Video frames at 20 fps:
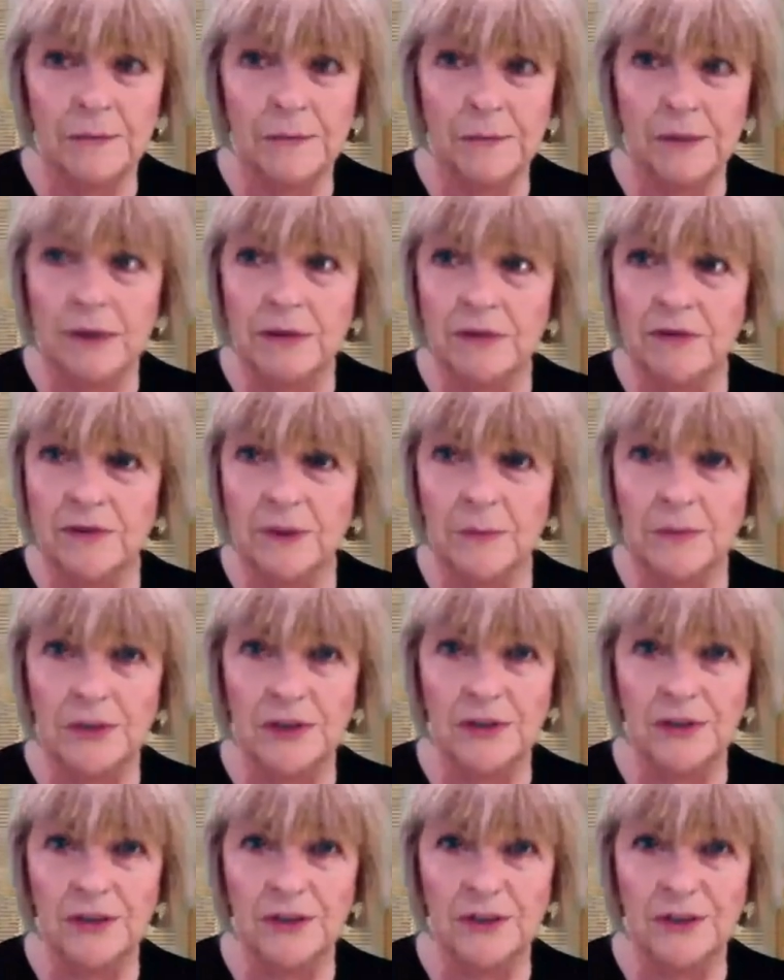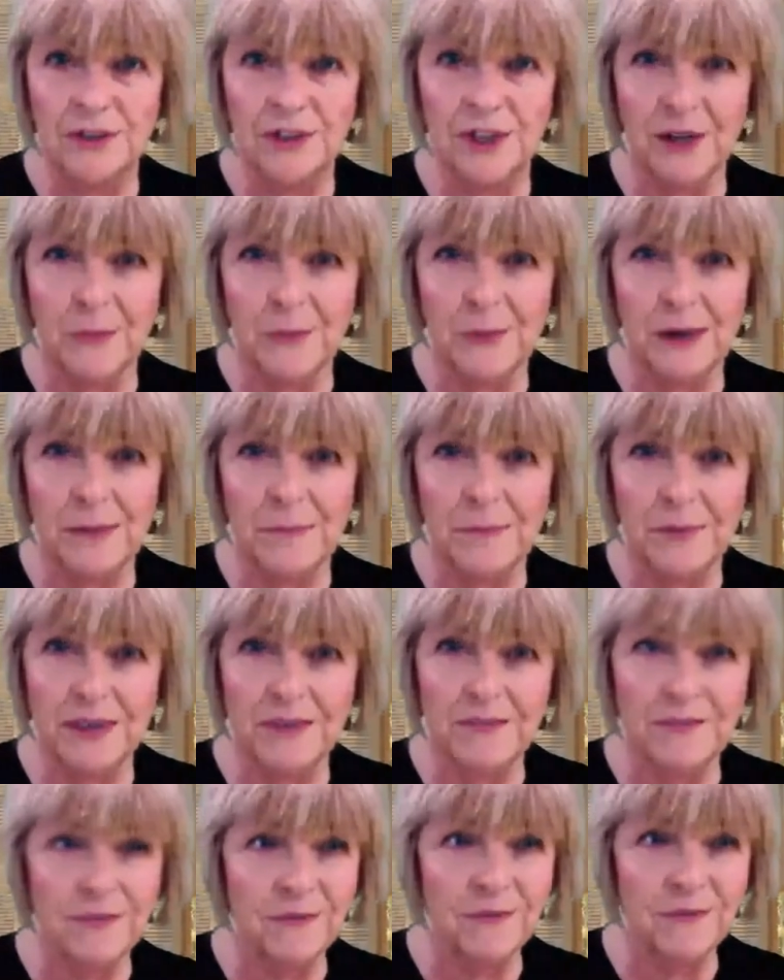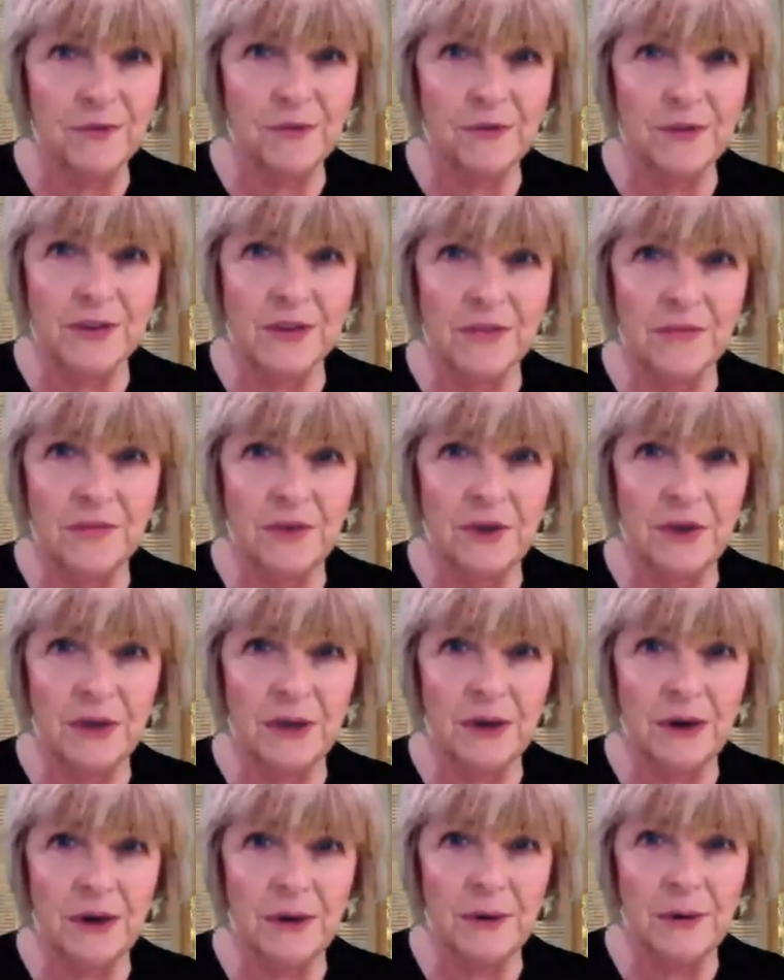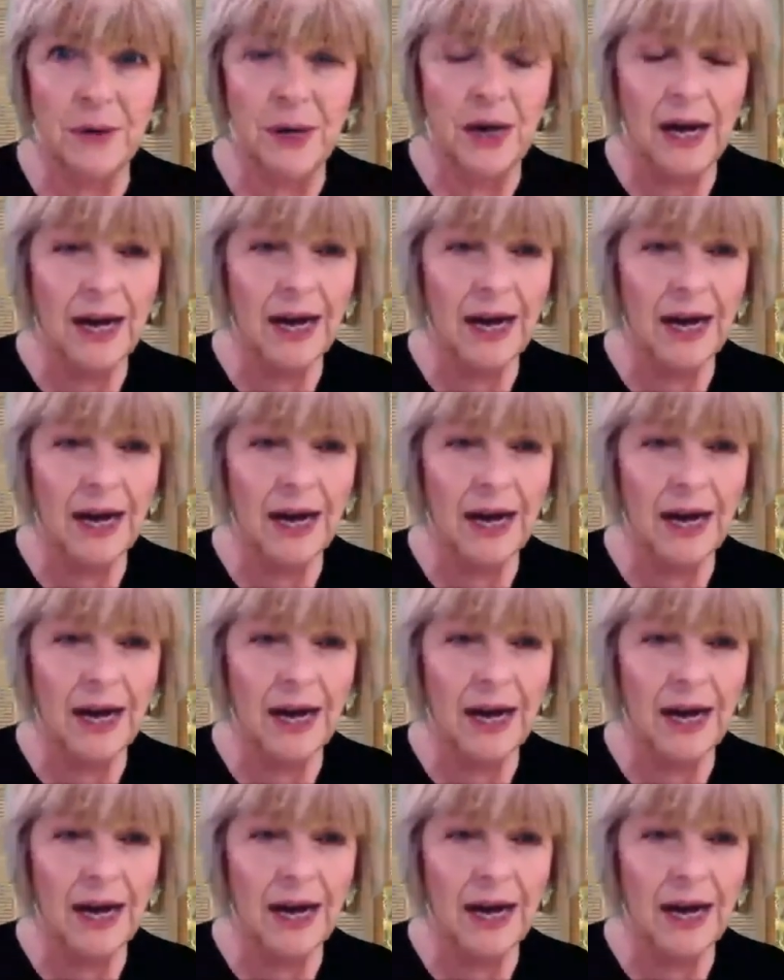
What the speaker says: with somebody that you think might benefit from this video.